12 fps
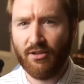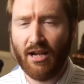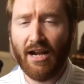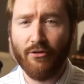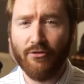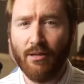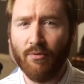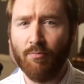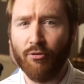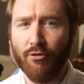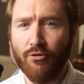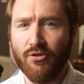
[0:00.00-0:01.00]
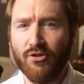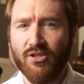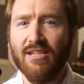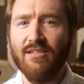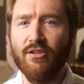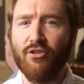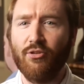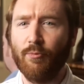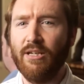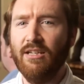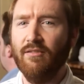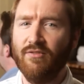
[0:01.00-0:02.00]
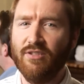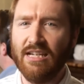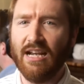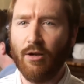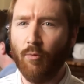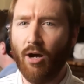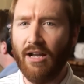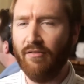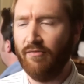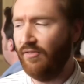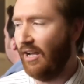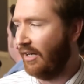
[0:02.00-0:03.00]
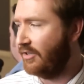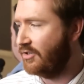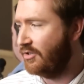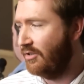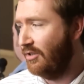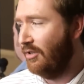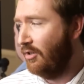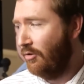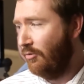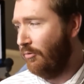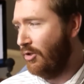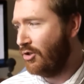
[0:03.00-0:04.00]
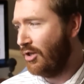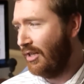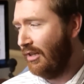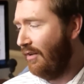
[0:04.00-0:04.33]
hired them to produce season 3 of DIY Effects, which I'd